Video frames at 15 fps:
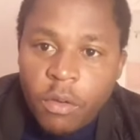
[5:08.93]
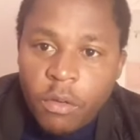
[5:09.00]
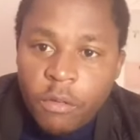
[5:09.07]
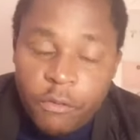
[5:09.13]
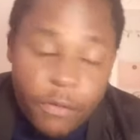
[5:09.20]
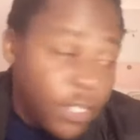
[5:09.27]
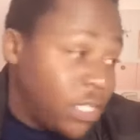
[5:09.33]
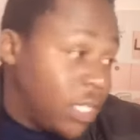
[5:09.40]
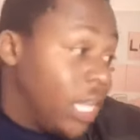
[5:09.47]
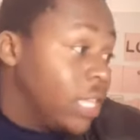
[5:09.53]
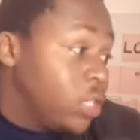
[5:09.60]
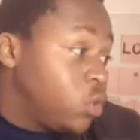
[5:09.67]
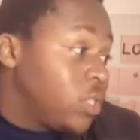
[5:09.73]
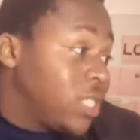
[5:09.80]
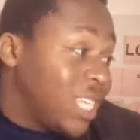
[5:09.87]

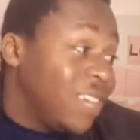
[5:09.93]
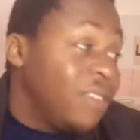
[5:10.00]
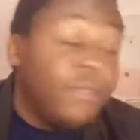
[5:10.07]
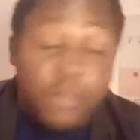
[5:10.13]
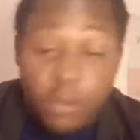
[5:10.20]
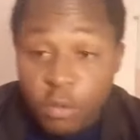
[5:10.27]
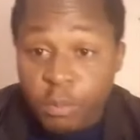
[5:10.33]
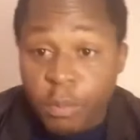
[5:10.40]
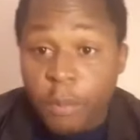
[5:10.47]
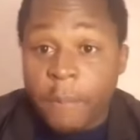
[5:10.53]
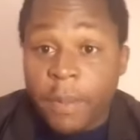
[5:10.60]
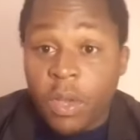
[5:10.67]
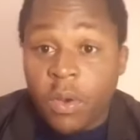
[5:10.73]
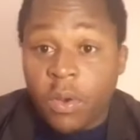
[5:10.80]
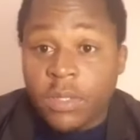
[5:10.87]
firstly to save football.
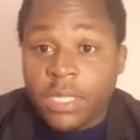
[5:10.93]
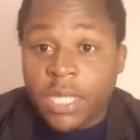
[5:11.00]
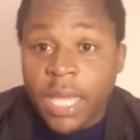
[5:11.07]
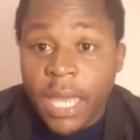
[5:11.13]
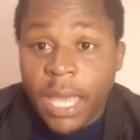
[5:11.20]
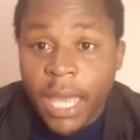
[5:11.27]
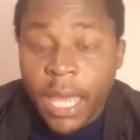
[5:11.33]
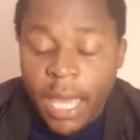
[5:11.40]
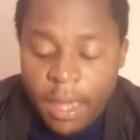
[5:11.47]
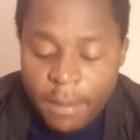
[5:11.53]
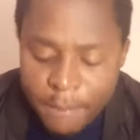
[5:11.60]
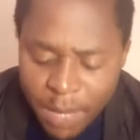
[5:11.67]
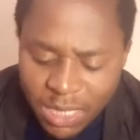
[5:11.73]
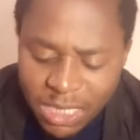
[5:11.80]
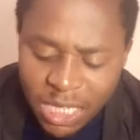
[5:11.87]
Because
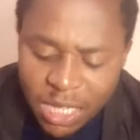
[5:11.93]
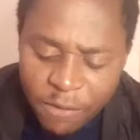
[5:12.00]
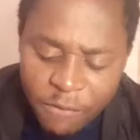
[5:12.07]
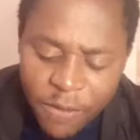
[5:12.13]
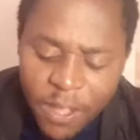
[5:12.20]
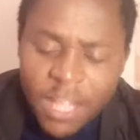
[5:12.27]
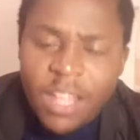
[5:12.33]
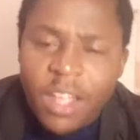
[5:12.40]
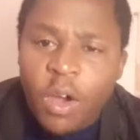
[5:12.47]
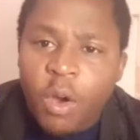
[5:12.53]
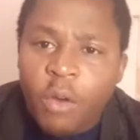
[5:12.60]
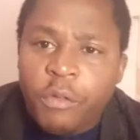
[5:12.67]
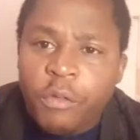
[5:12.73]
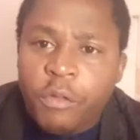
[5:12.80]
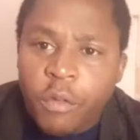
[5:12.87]
imagine a final
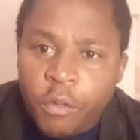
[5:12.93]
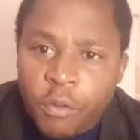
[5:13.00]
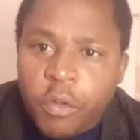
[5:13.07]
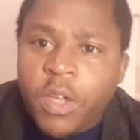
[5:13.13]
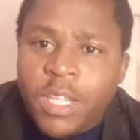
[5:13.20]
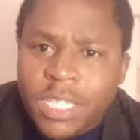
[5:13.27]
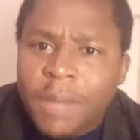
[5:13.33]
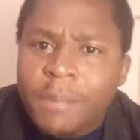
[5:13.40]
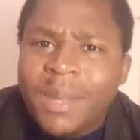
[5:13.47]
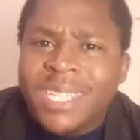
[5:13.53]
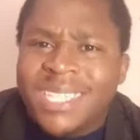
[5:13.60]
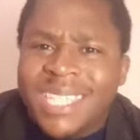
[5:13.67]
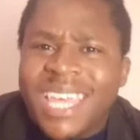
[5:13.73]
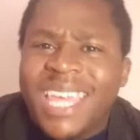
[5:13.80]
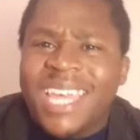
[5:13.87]
of, for example,
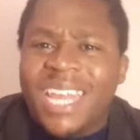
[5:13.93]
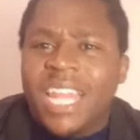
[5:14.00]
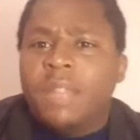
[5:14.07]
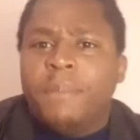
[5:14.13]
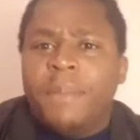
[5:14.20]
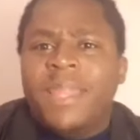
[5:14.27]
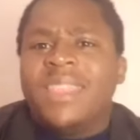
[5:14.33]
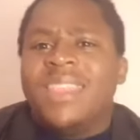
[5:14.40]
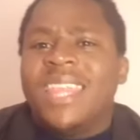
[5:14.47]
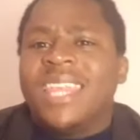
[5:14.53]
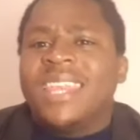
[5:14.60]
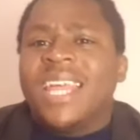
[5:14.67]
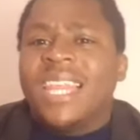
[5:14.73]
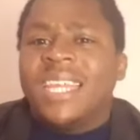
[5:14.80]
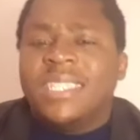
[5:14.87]
let's say England beat
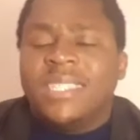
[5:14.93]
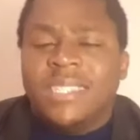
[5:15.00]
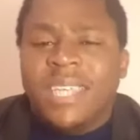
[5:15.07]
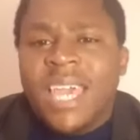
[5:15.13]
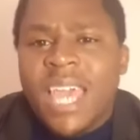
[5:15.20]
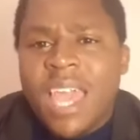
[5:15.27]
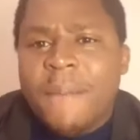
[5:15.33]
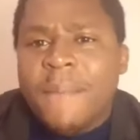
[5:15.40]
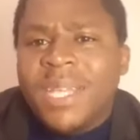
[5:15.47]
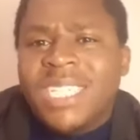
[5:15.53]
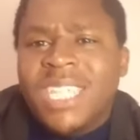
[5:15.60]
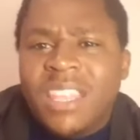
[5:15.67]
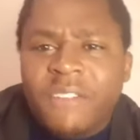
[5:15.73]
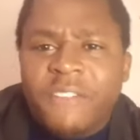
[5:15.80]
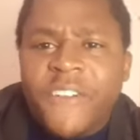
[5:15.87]
Netherlands.
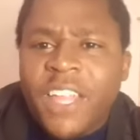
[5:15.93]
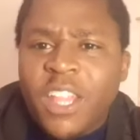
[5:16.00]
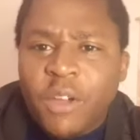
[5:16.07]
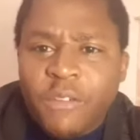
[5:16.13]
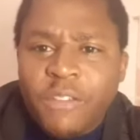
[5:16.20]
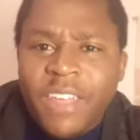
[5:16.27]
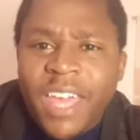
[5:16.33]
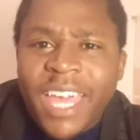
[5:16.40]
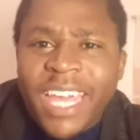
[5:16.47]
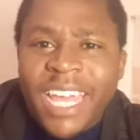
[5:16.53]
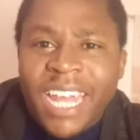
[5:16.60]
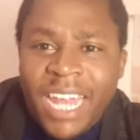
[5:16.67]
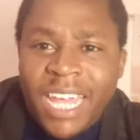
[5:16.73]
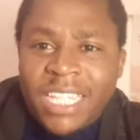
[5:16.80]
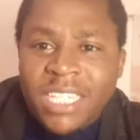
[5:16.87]
Imagine the final of
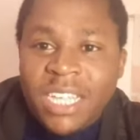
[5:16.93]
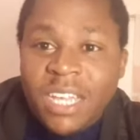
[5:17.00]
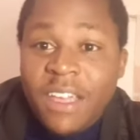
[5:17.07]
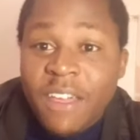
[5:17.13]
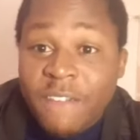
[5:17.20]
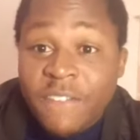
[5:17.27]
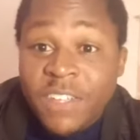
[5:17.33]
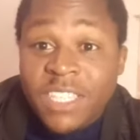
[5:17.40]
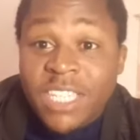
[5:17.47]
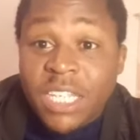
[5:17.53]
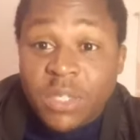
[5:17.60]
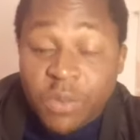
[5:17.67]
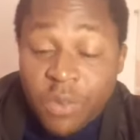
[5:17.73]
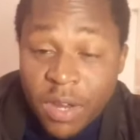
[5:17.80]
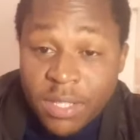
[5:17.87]
England
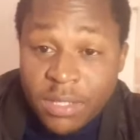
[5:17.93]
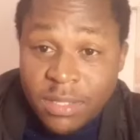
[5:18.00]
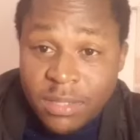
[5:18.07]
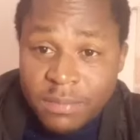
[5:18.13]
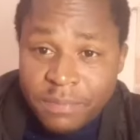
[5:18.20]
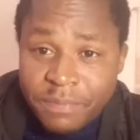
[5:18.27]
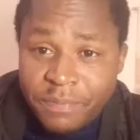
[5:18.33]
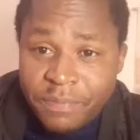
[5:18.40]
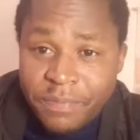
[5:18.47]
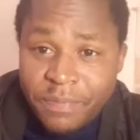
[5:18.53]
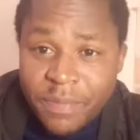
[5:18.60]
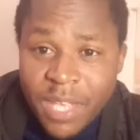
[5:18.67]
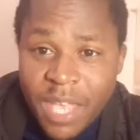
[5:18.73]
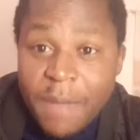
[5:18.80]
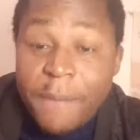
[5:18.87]
versus France.
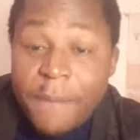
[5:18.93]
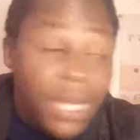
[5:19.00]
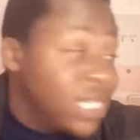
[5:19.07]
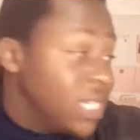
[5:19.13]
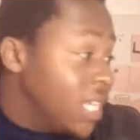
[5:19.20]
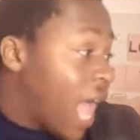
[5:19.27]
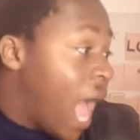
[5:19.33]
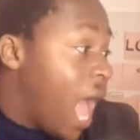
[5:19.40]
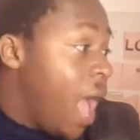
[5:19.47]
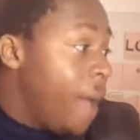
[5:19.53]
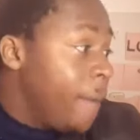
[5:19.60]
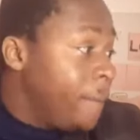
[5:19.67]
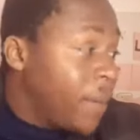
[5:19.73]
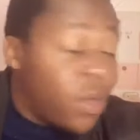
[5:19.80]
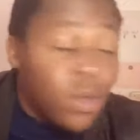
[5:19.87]
Imagine,
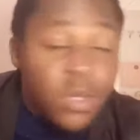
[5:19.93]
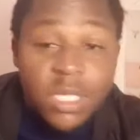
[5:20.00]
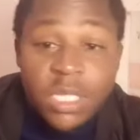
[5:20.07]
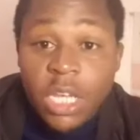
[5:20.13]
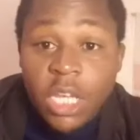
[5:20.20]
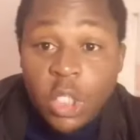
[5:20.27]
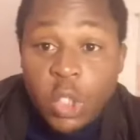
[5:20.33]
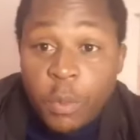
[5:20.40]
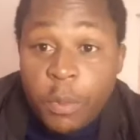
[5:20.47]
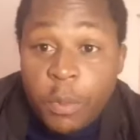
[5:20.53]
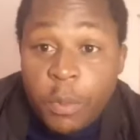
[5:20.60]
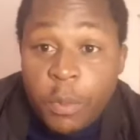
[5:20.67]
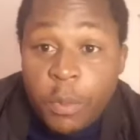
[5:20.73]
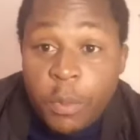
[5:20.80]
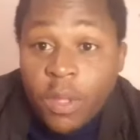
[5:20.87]
because to be
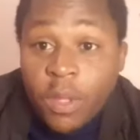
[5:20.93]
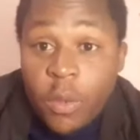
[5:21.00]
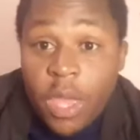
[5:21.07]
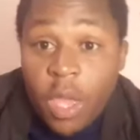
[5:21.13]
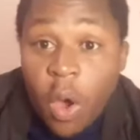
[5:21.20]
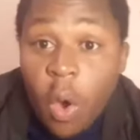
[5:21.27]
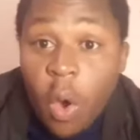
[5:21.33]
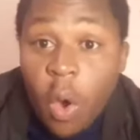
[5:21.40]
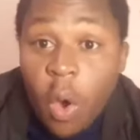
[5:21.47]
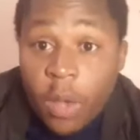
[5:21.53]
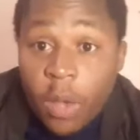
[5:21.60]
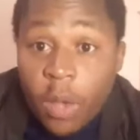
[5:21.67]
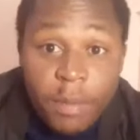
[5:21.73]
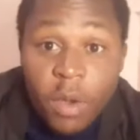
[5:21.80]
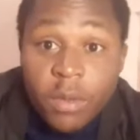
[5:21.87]
honest, we all
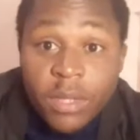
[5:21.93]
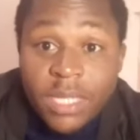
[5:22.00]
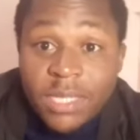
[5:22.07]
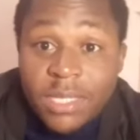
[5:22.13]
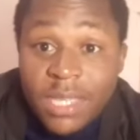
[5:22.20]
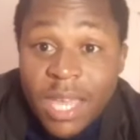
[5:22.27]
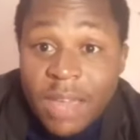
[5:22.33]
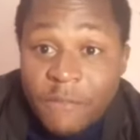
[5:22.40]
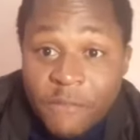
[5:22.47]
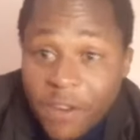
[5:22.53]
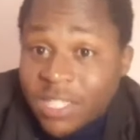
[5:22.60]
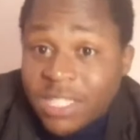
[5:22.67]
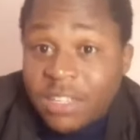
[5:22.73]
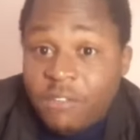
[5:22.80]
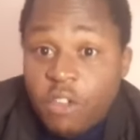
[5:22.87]
can be honest here.
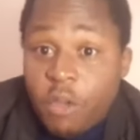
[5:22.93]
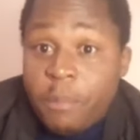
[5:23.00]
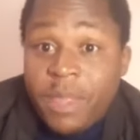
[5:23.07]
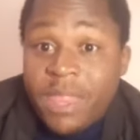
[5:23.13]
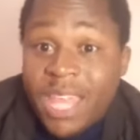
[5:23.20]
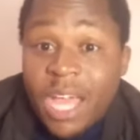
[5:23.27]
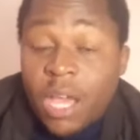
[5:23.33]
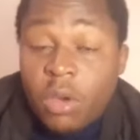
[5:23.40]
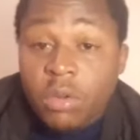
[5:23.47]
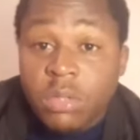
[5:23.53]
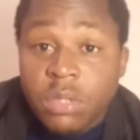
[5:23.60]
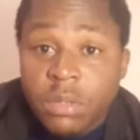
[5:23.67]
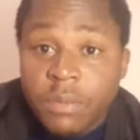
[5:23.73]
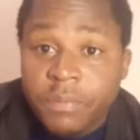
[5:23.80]
France have not been that good.